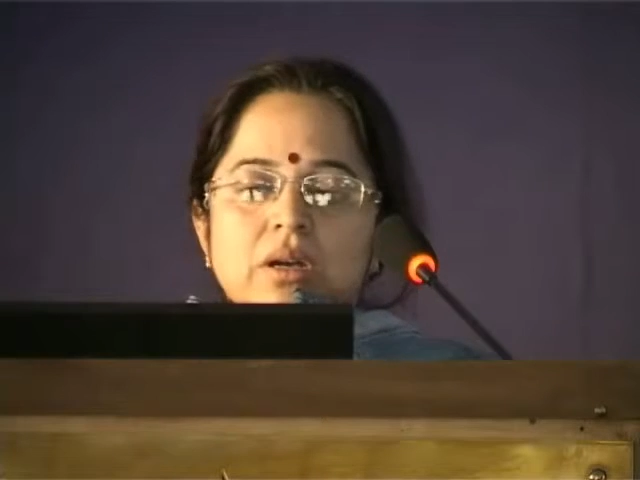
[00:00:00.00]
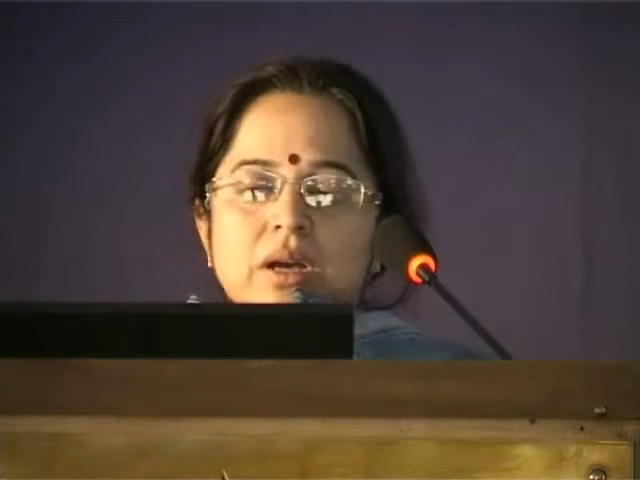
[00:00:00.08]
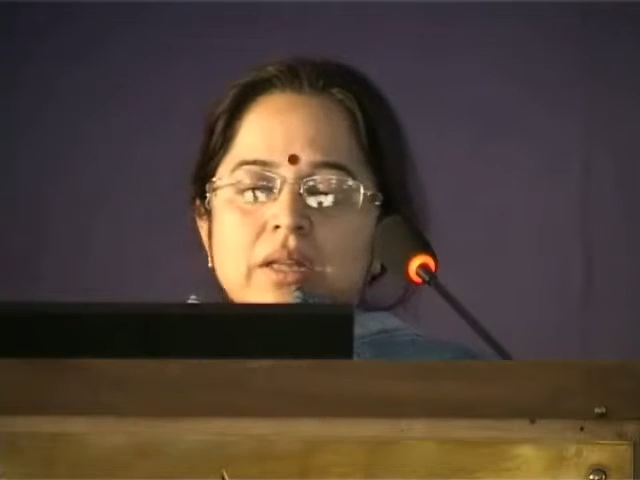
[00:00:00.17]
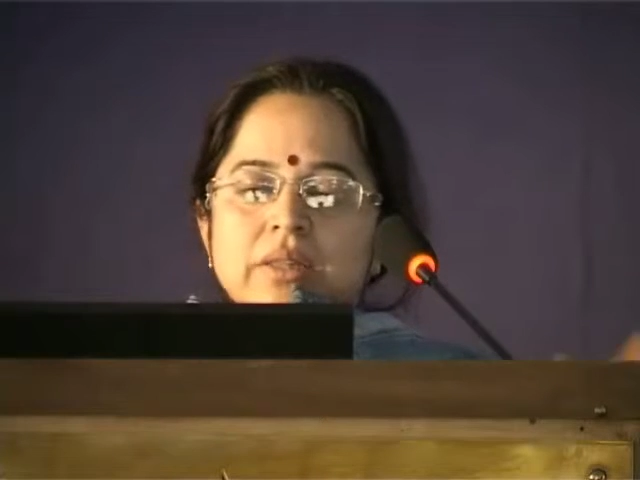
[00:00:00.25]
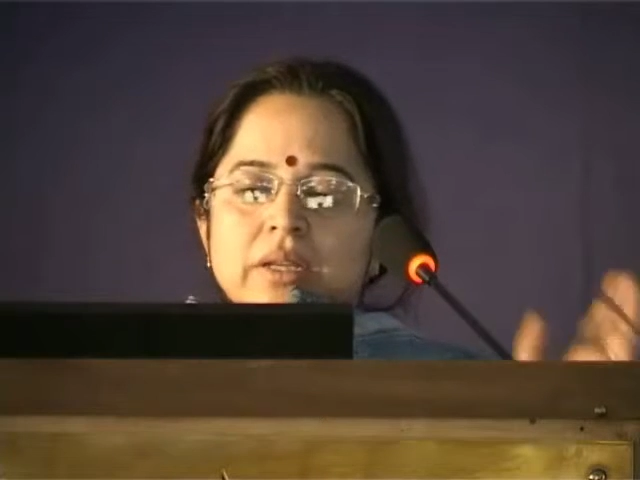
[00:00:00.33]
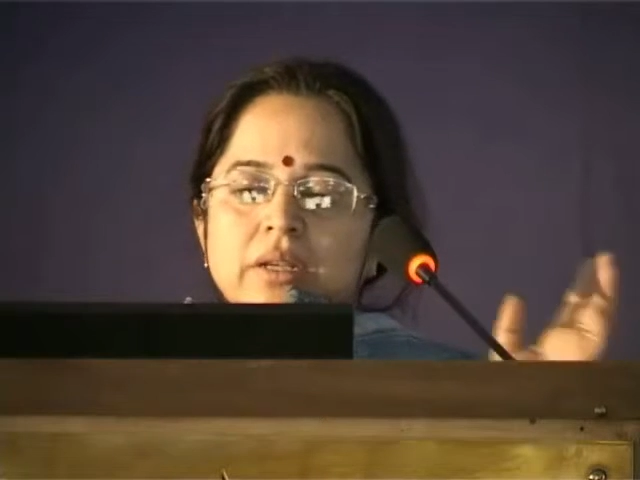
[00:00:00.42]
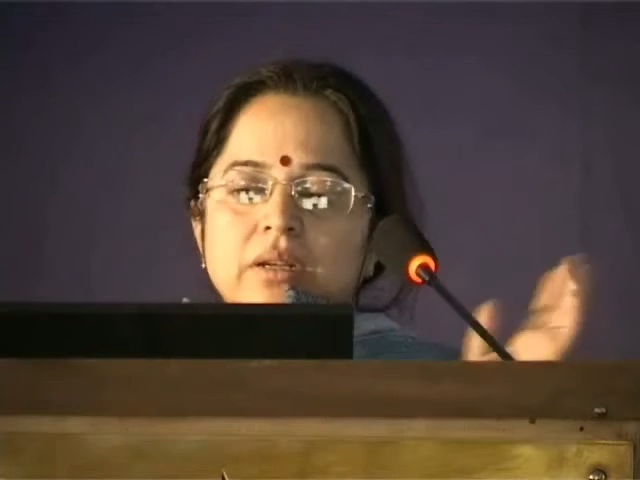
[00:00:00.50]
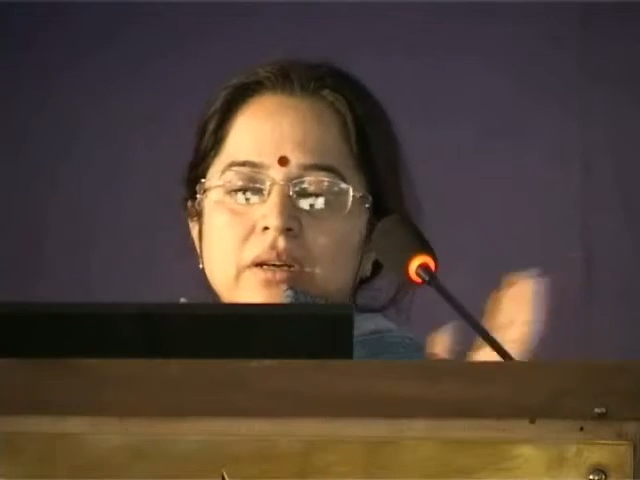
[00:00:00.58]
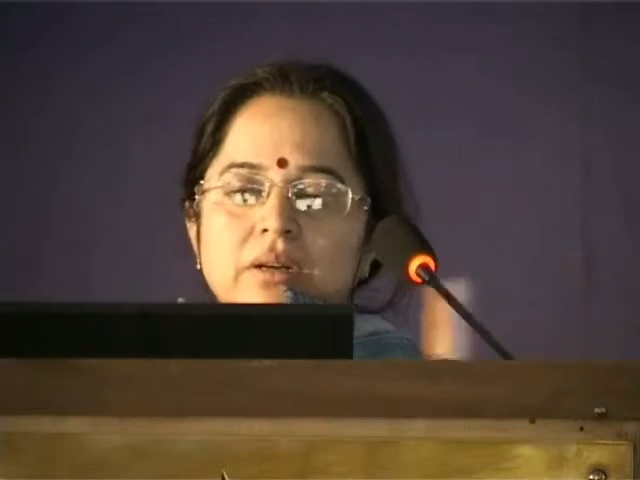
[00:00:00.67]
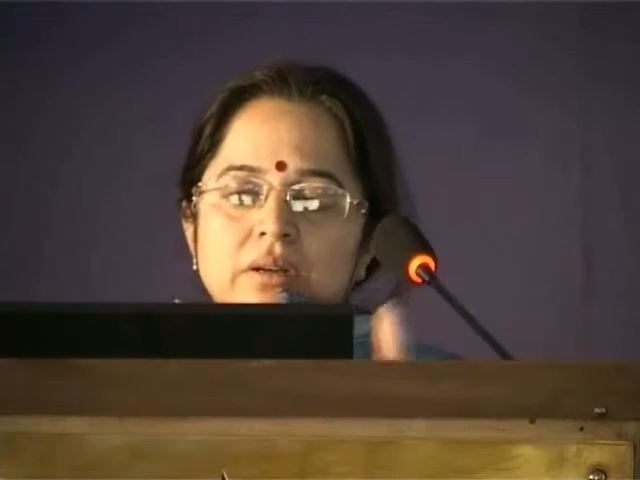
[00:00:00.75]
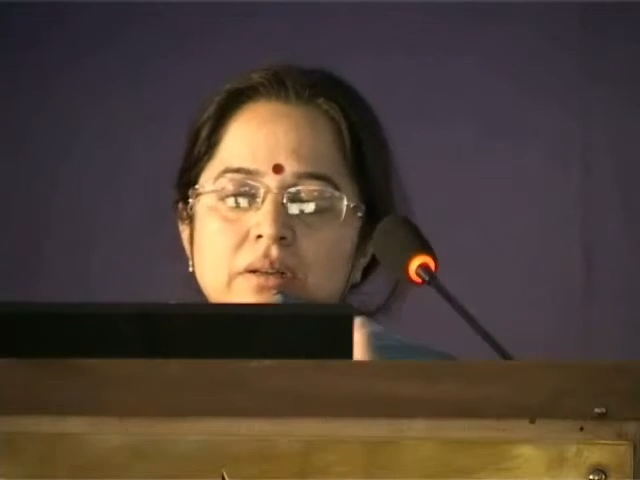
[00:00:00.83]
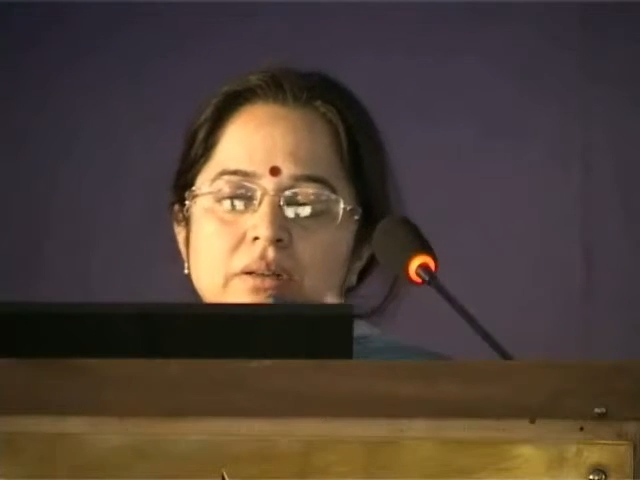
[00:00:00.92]
and then
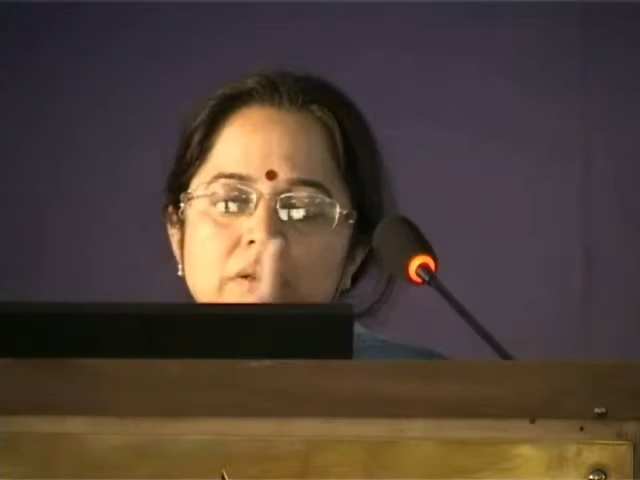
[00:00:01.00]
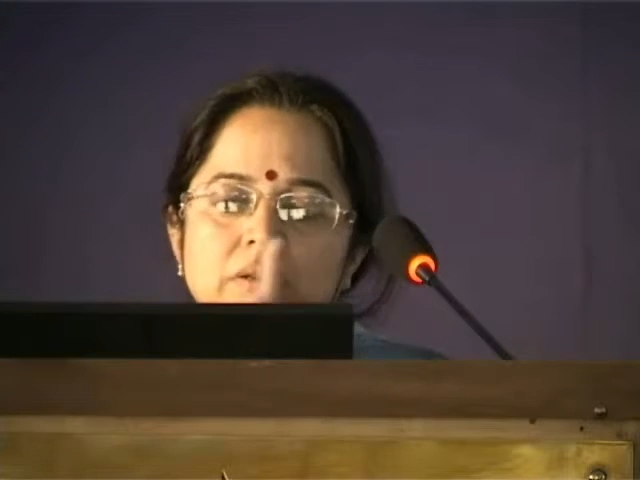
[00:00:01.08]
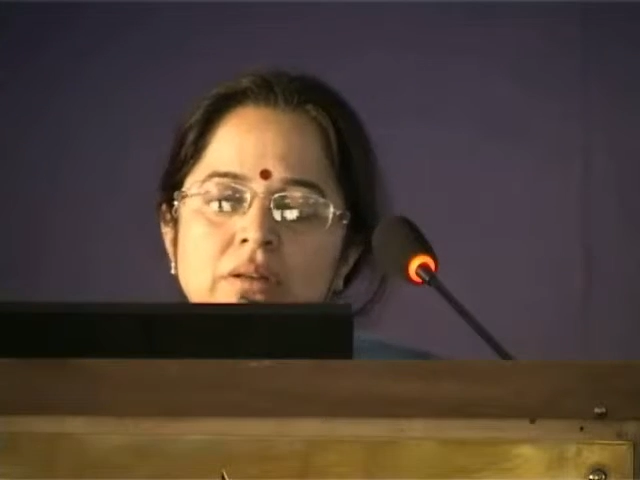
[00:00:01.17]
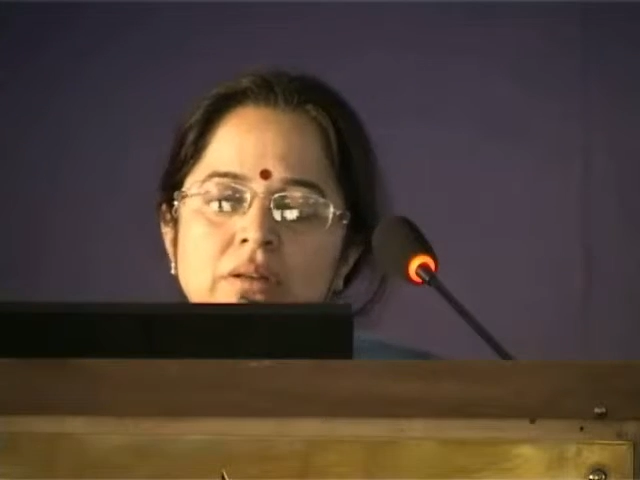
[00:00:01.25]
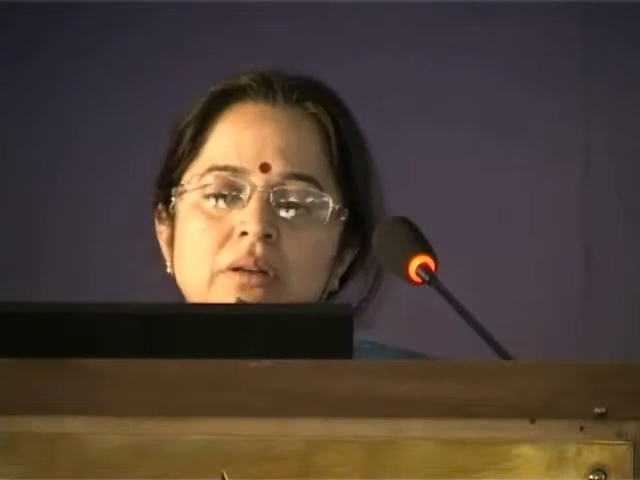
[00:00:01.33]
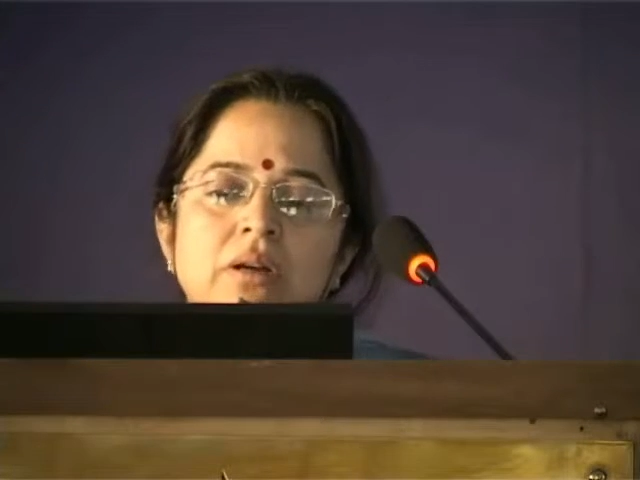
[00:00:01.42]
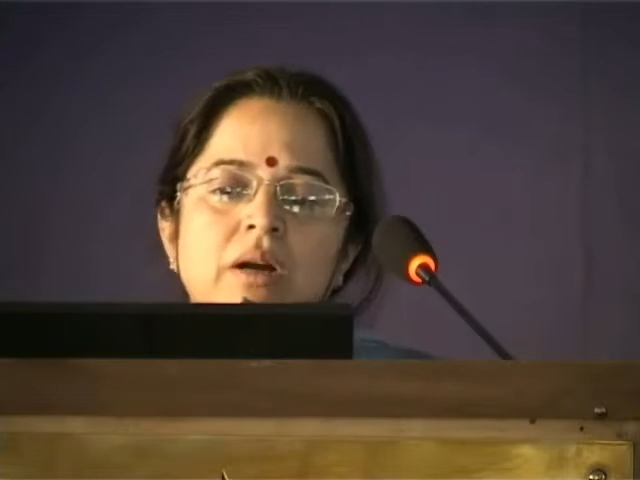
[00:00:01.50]
a